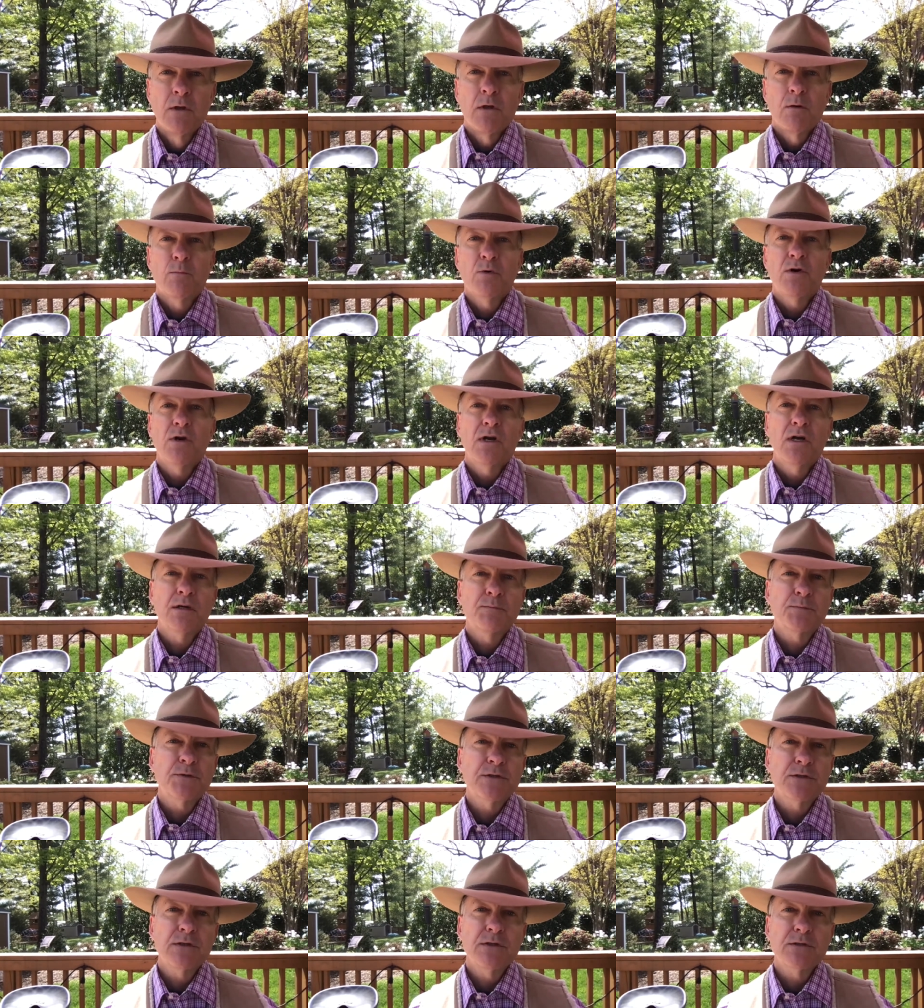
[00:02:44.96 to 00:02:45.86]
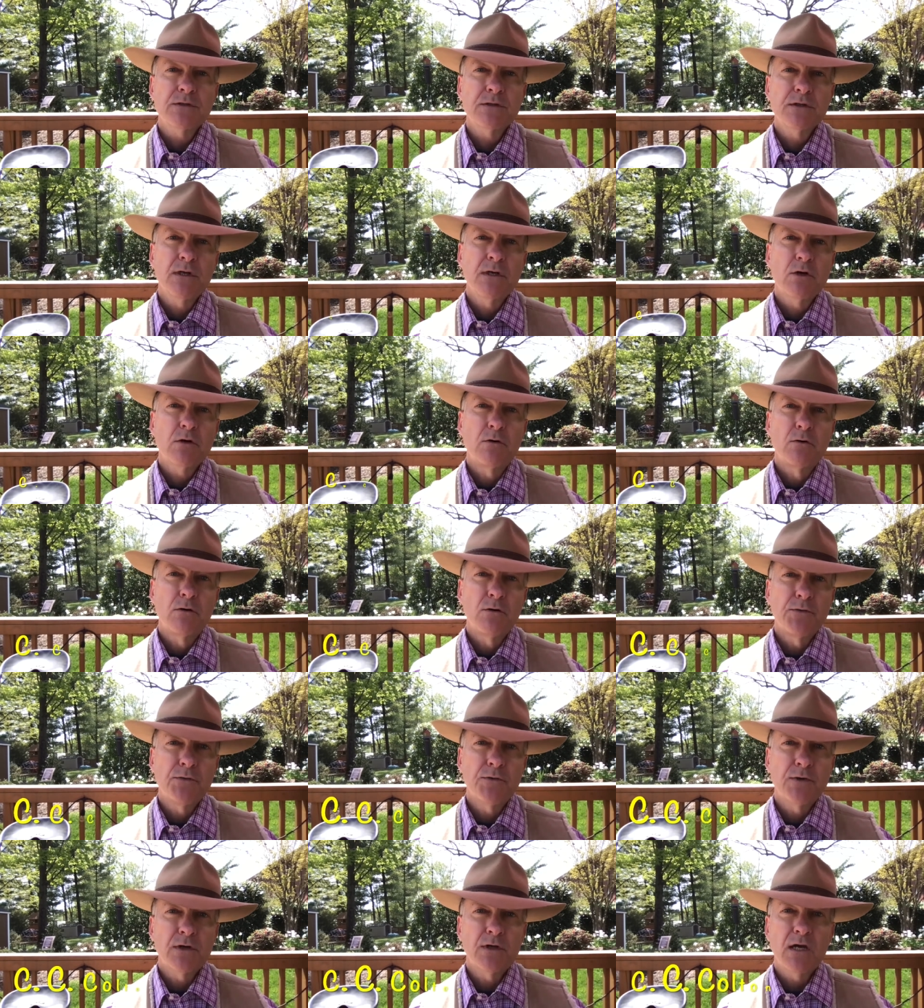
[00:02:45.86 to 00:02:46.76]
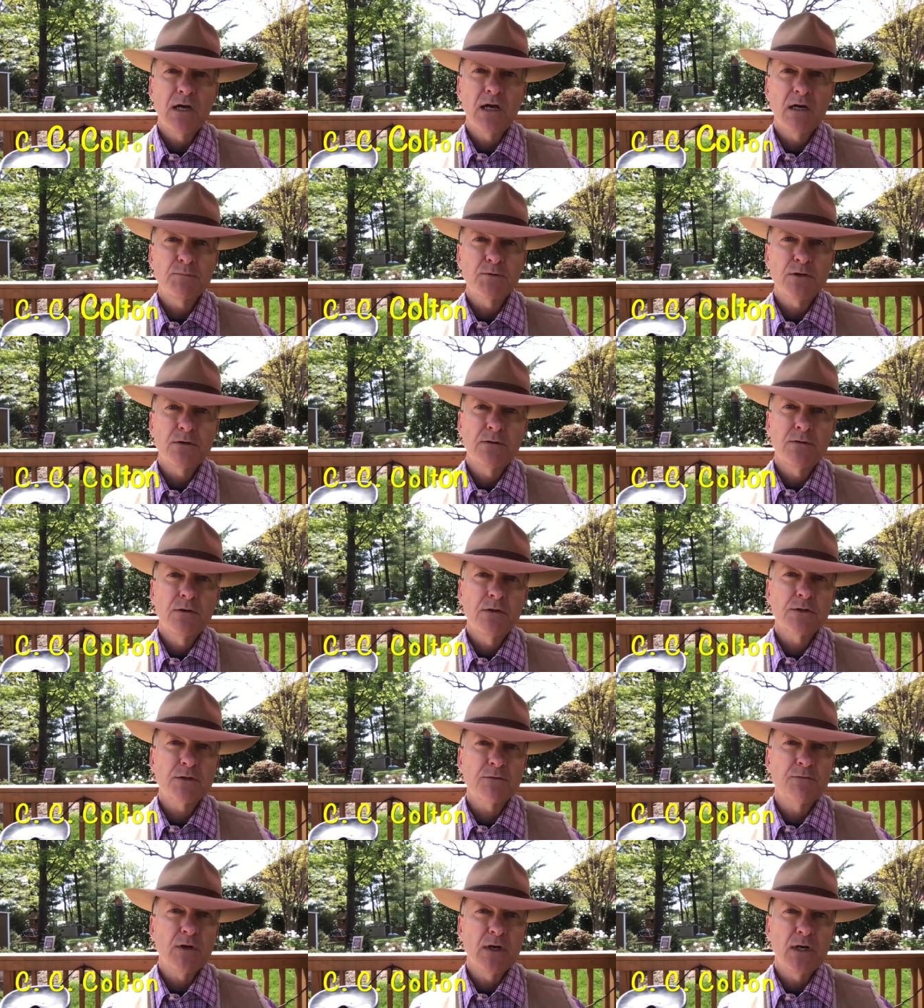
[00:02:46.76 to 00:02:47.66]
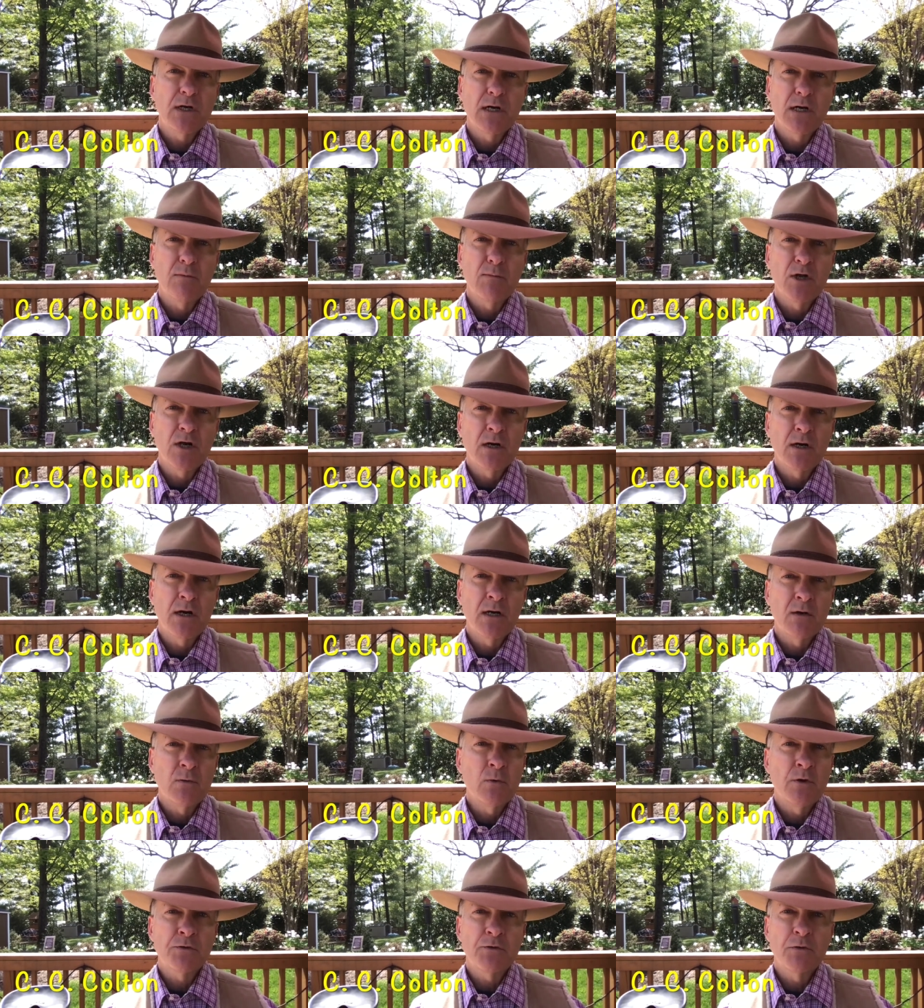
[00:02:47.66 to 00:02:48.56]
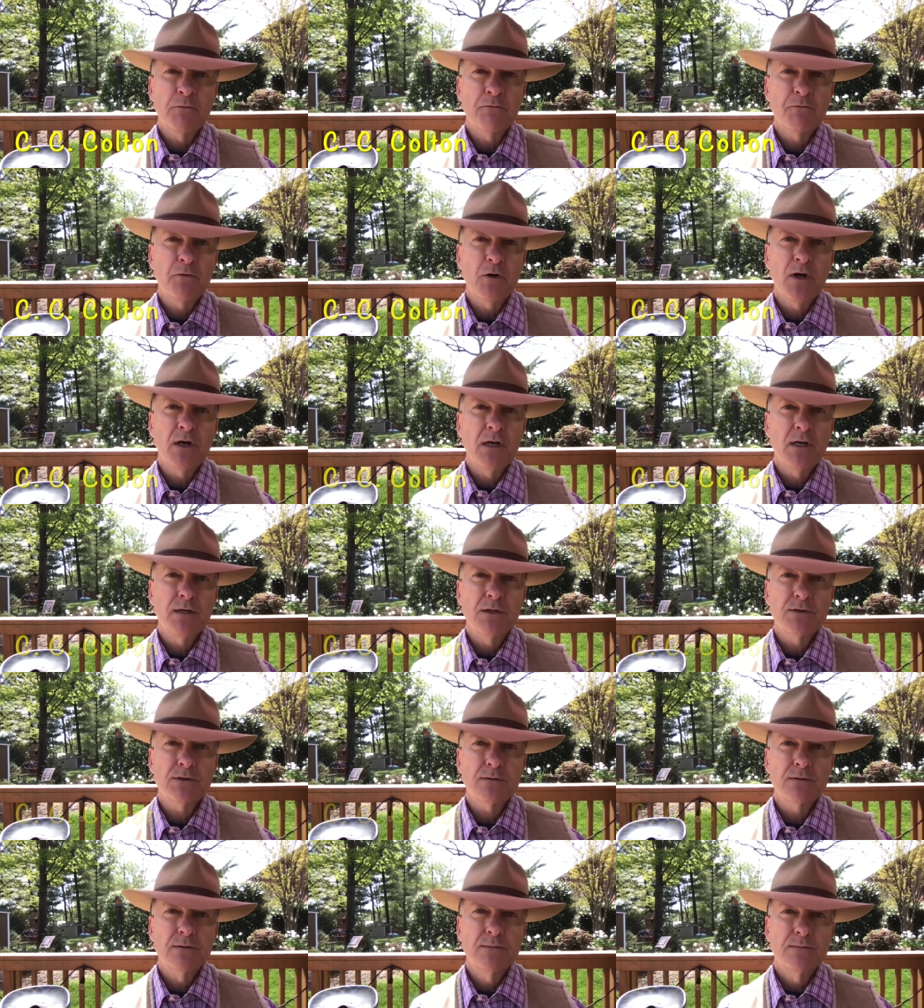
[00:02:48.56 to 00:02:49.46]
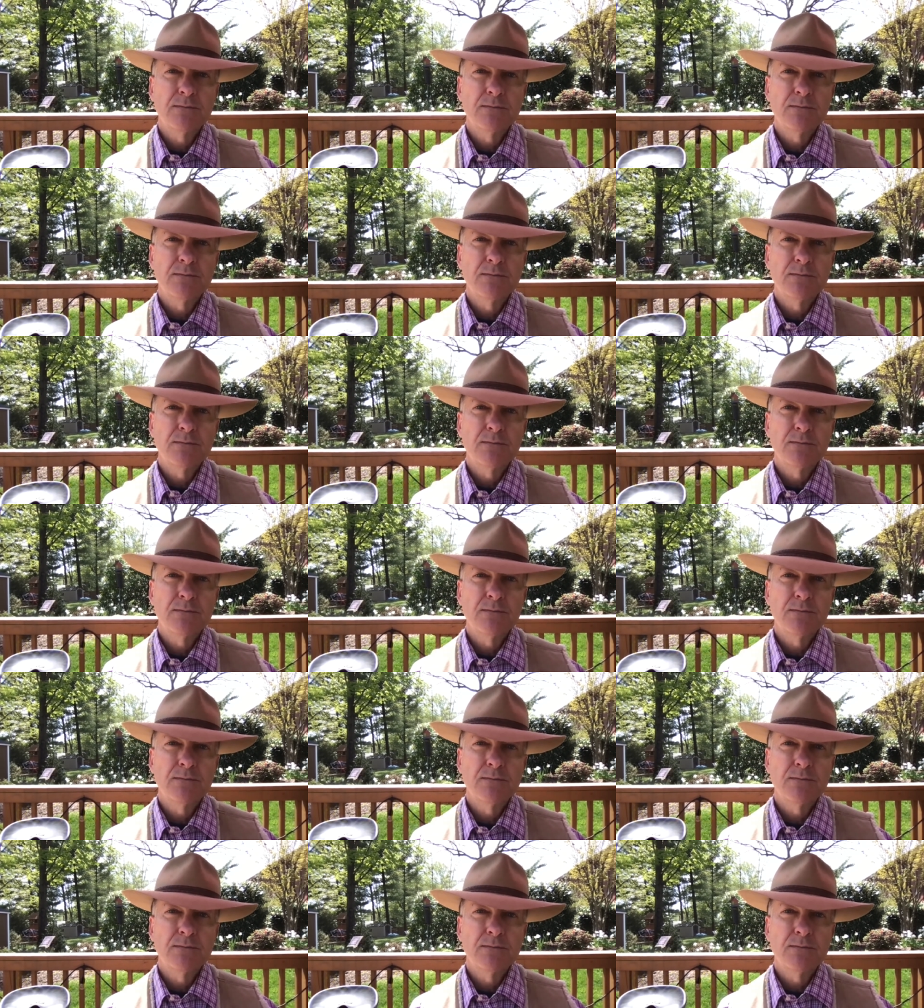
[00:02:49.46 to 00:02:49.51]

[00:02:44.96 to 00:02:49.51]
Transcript: Perhaps C.C. Colton captured this phenomenon with the phrase,